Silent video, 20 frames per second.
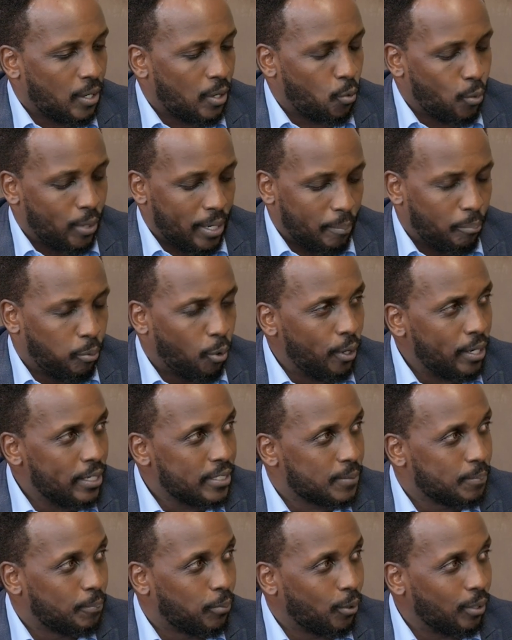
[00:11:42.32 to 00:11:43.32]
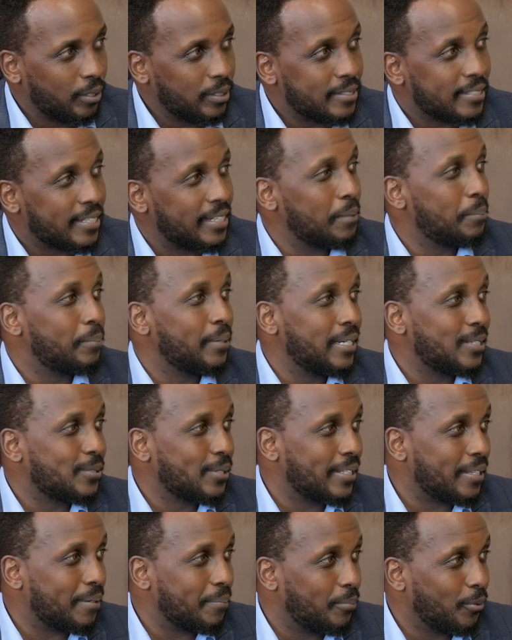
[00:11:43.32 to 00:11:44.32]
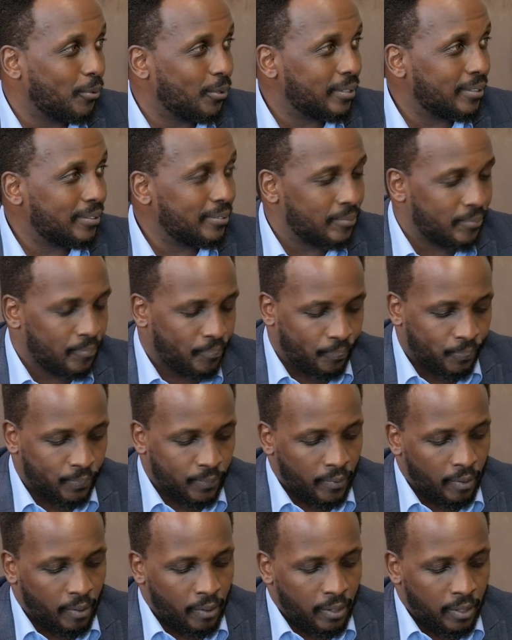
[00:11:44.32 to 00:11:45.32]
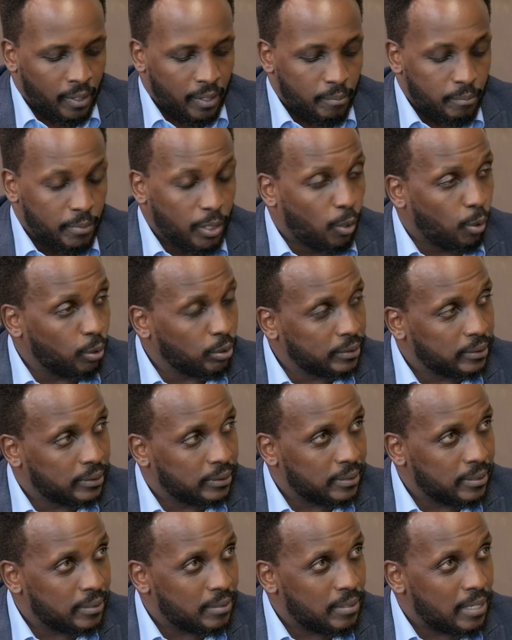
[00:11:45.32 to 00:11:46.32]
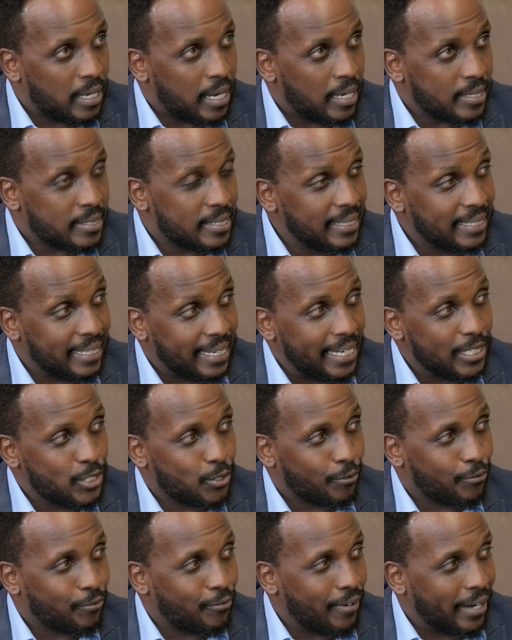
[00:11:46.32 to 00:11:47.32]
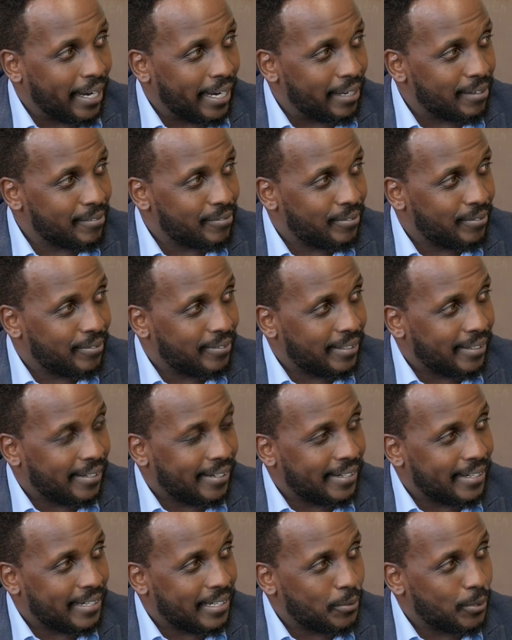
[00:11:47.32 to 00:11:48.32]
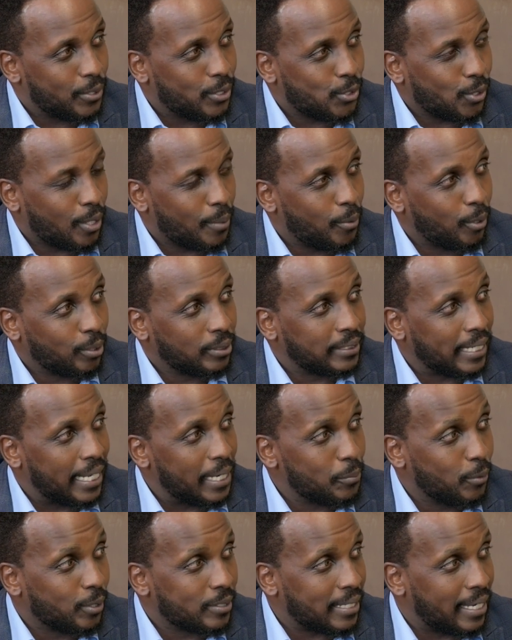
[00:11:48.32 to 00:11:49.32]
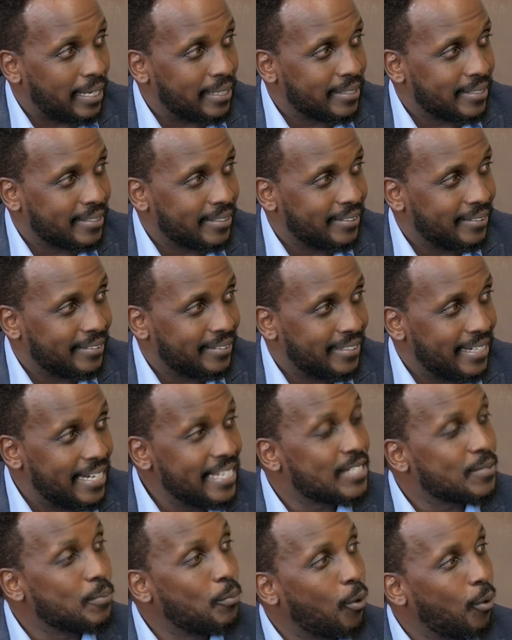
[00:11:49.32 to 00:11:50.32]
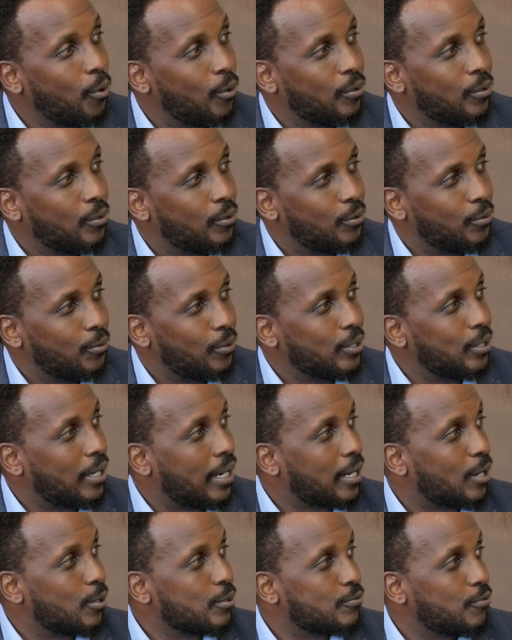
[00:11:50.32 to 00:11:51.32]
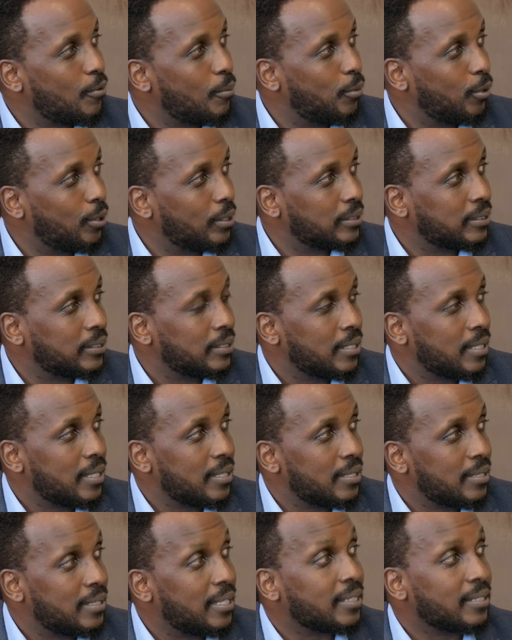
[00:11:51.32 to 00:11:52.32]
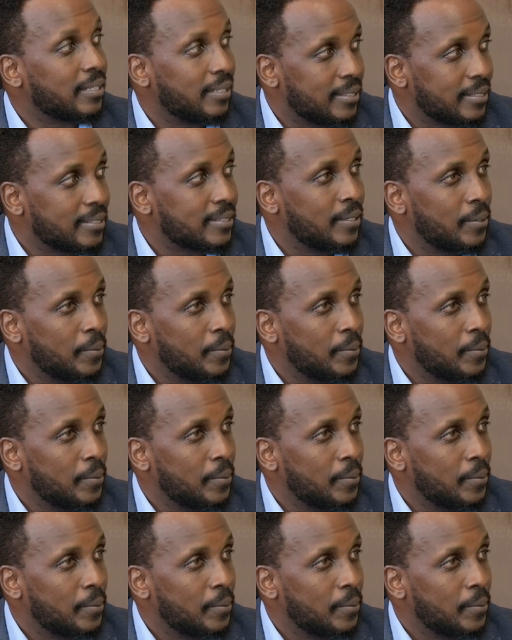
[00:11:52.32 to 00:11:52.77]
When a boy is born, celebrate when they're born. Because until the age of 5, when you talk about child mortality, it's more when you account for boys than girls.